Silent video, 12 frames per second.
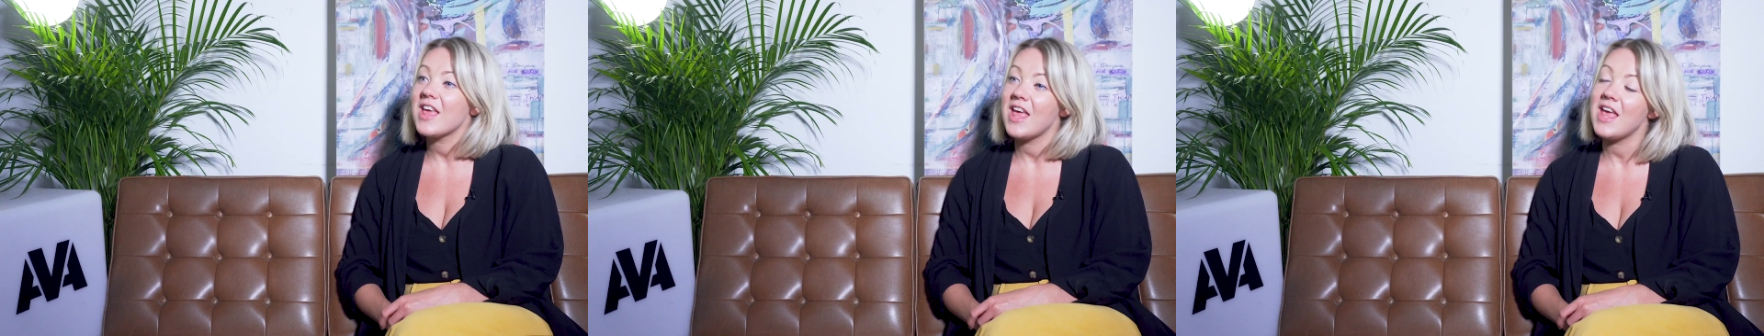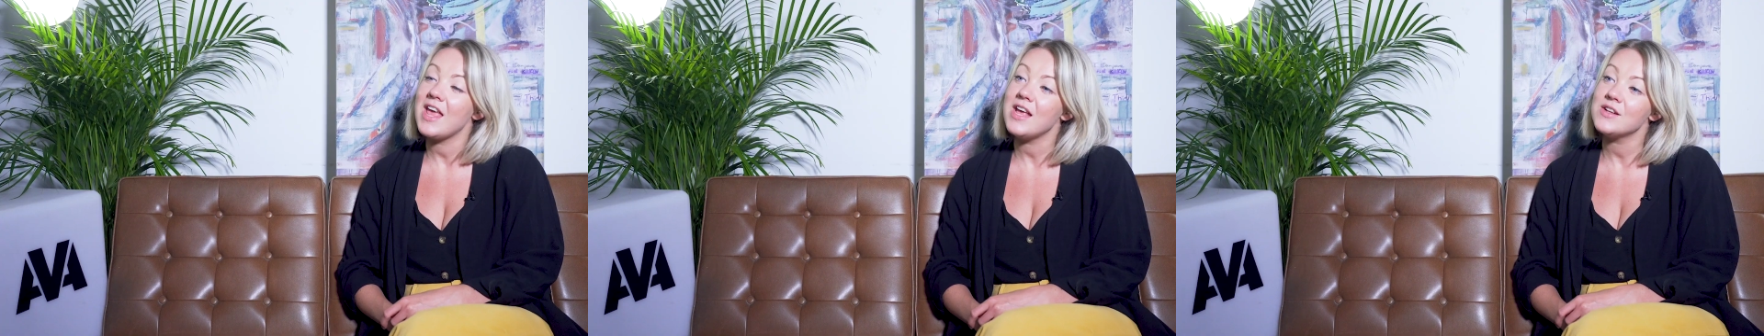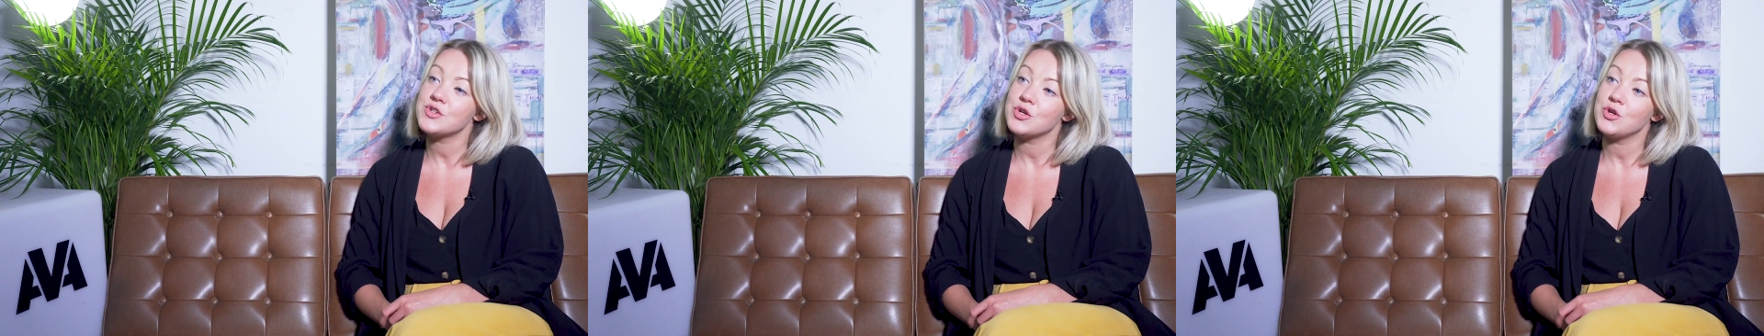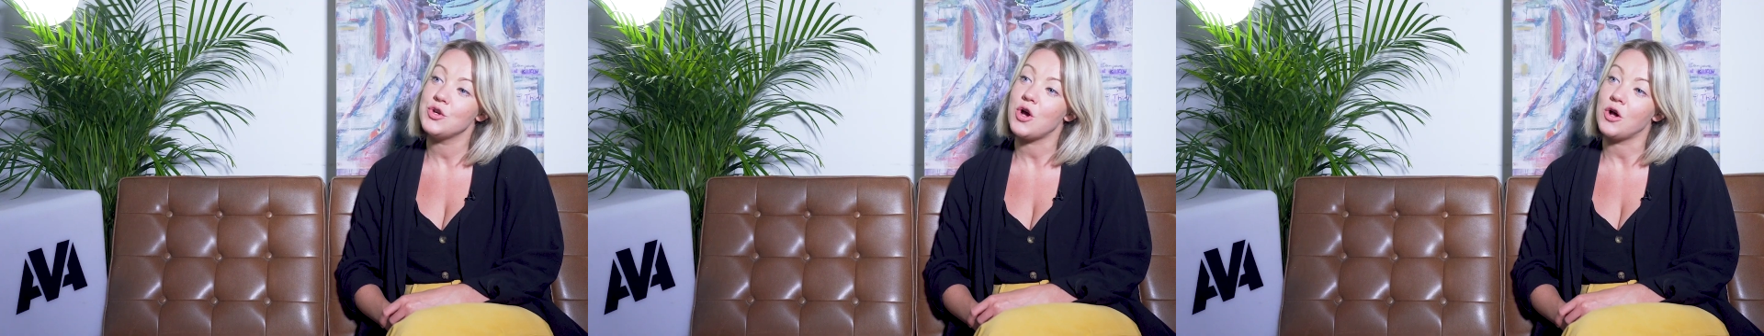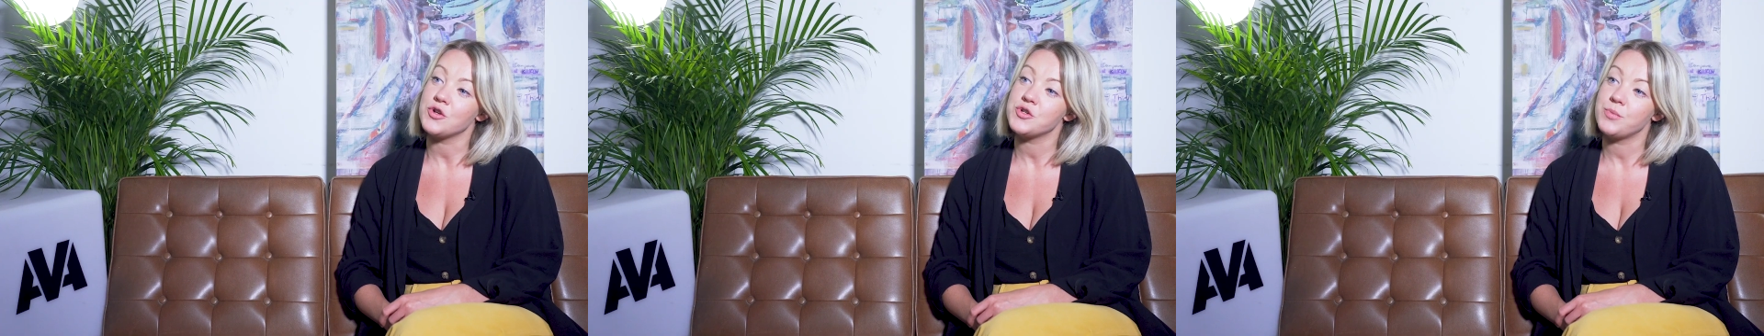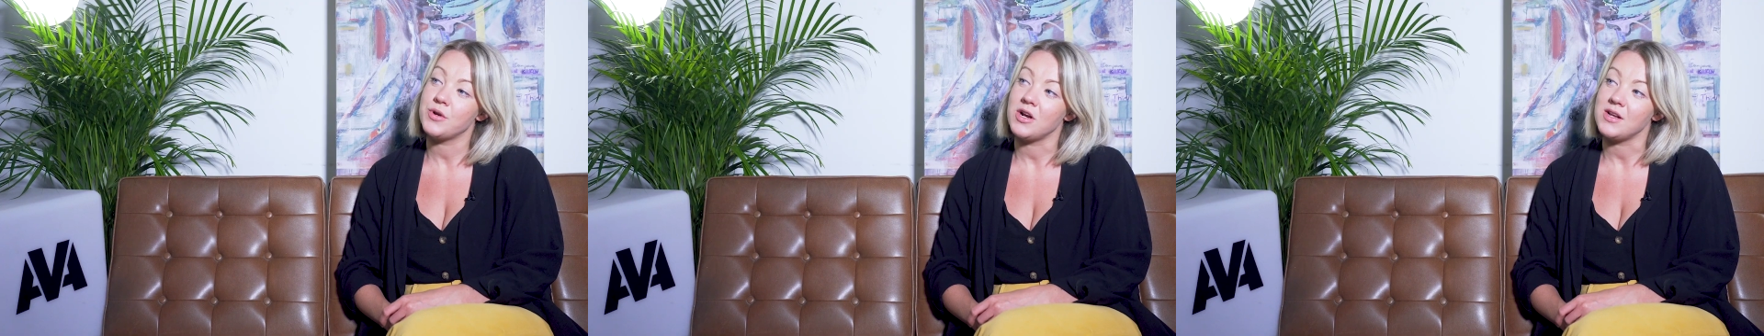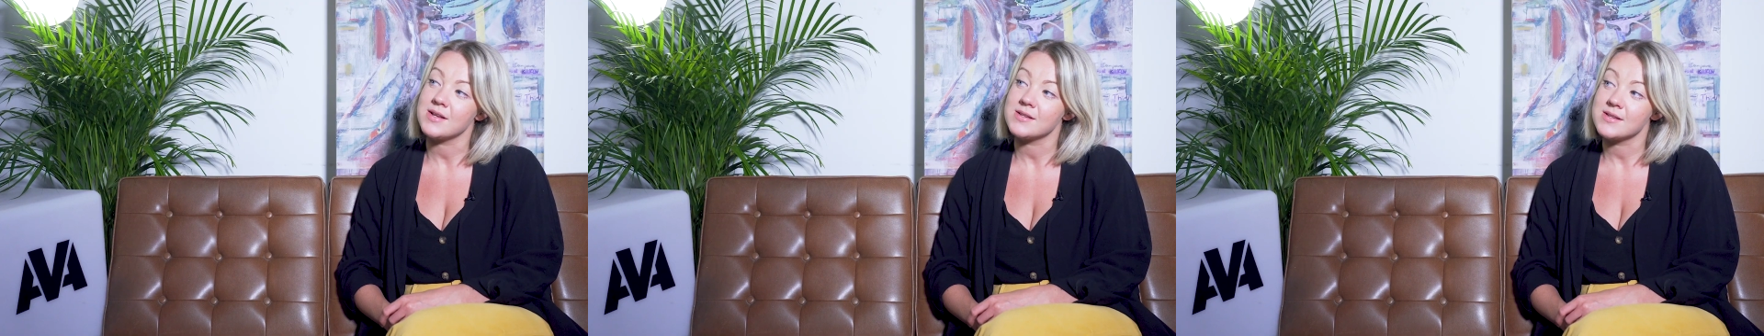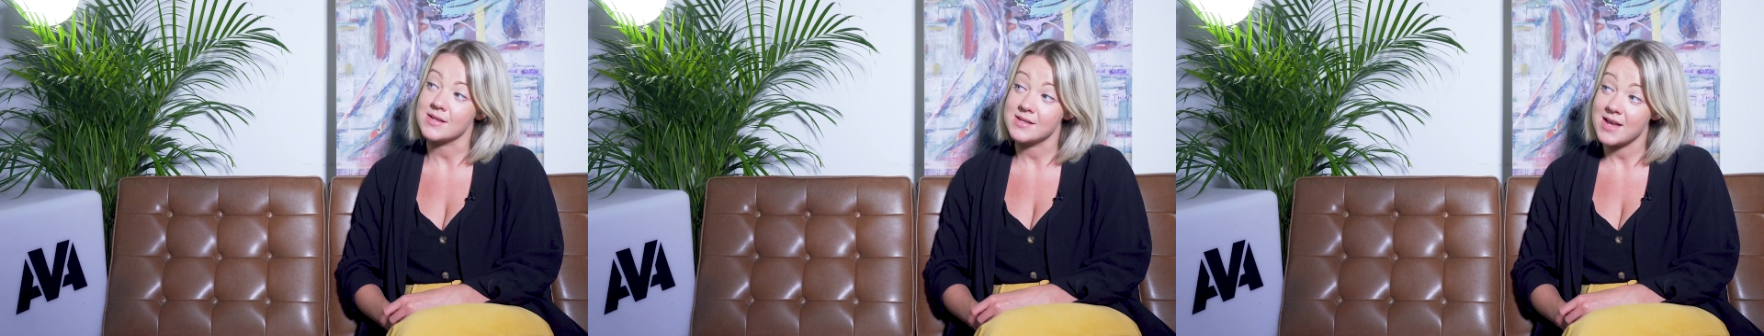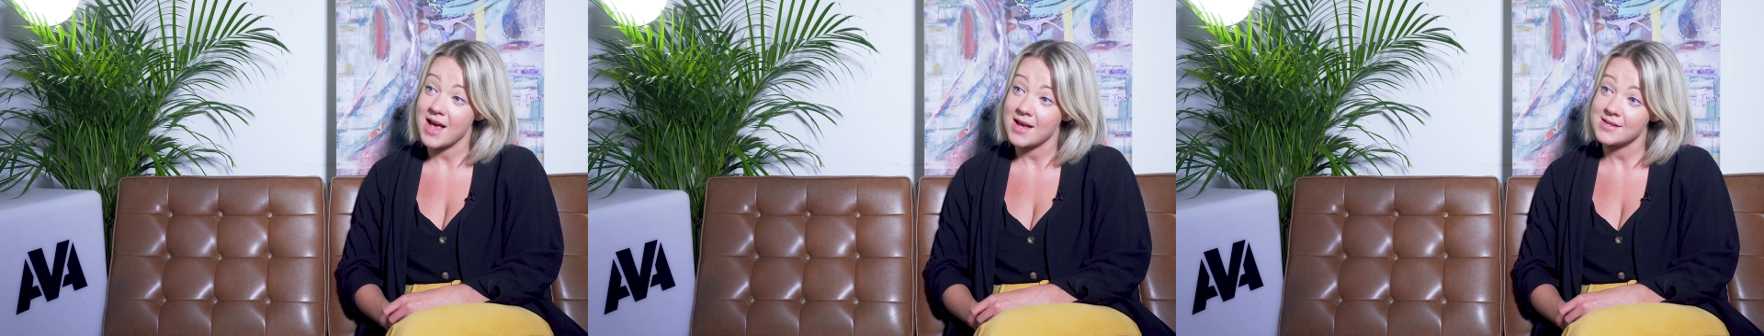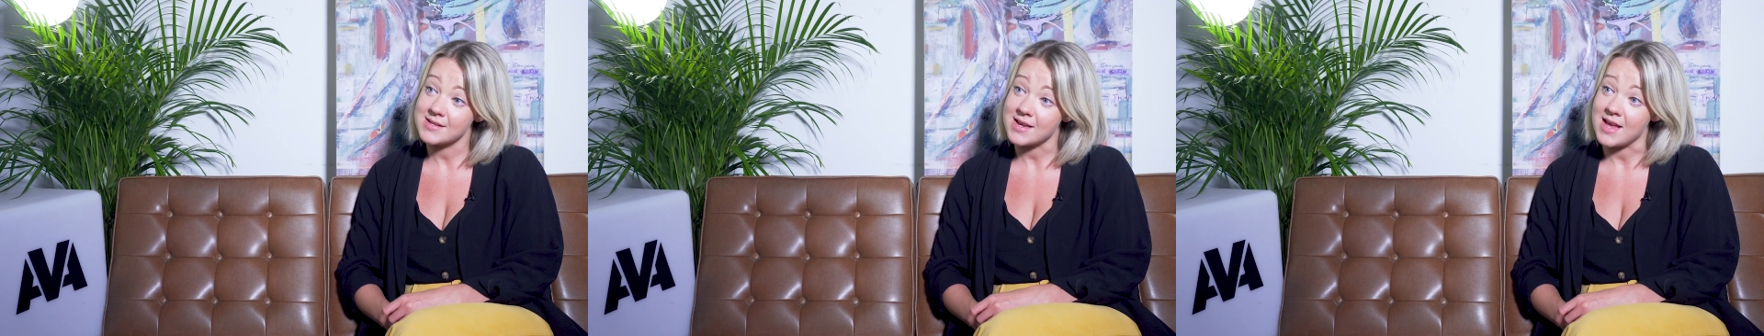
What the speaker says: key to entrepreneurial success